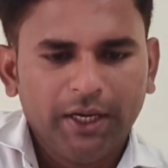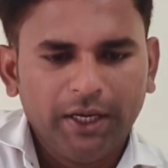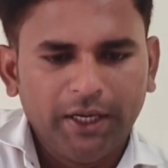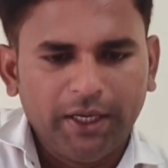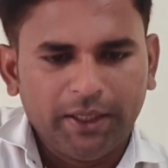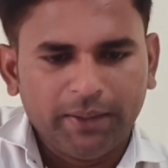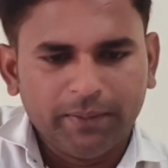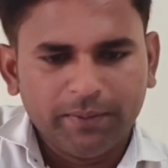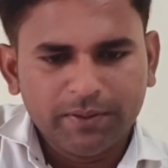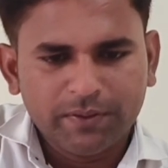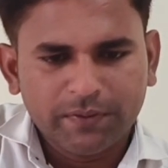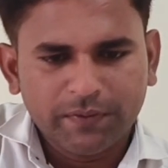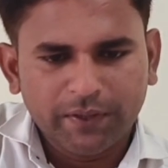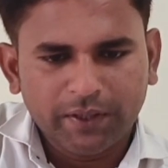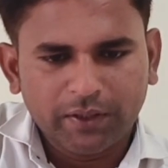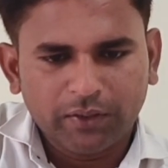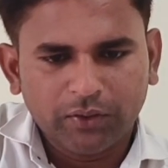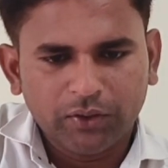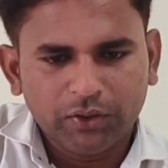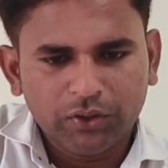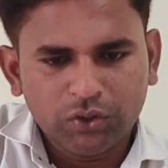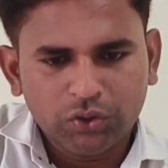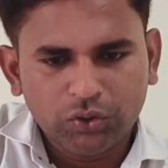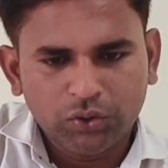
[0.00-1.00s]
It means we are
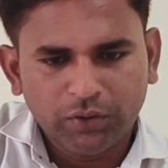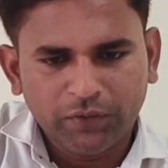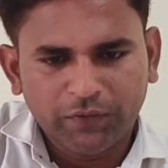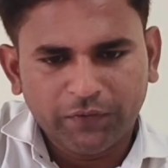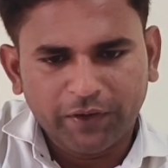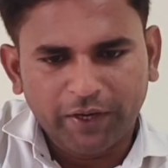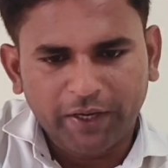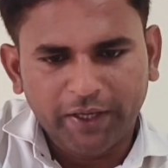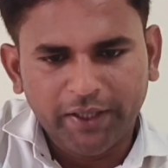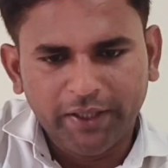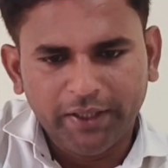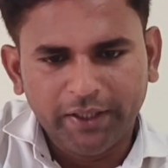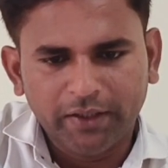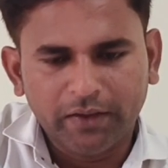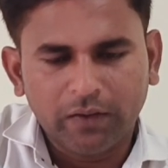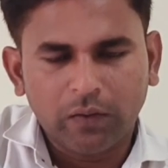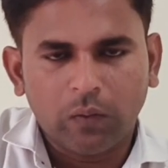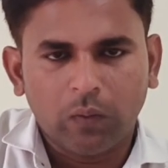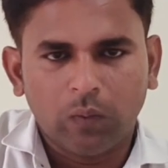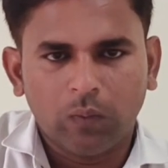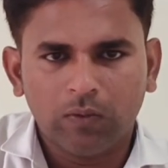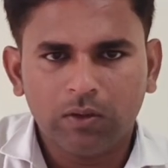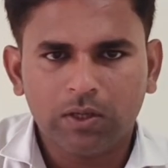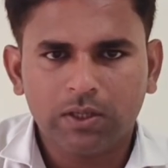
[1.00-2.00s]
going to define here
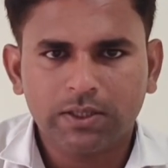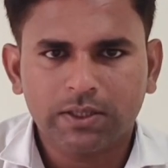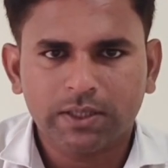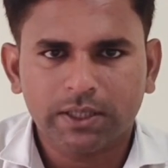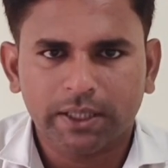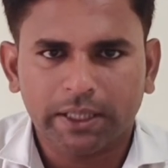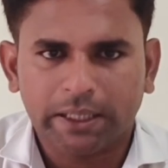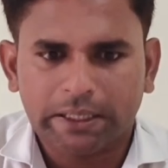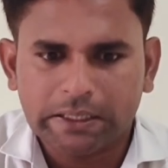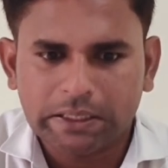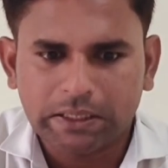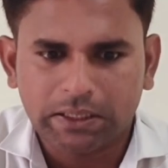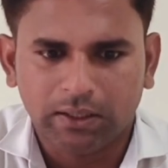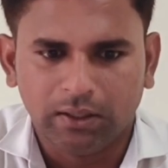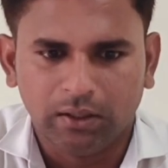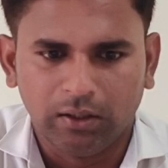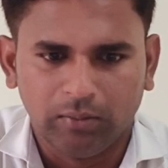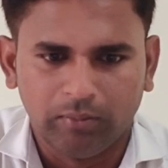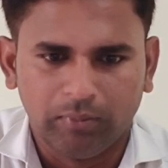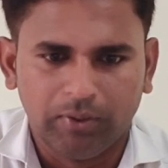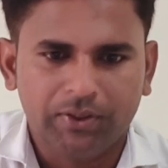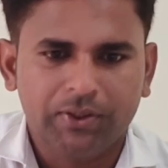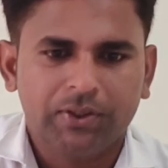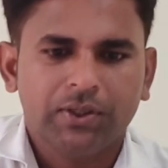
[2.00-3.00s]
what is the rational
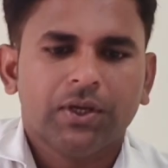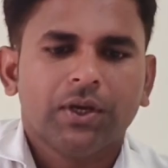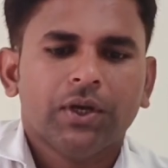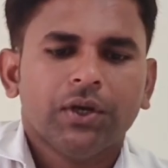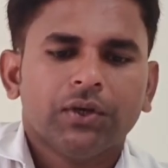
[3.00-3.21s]
numbers.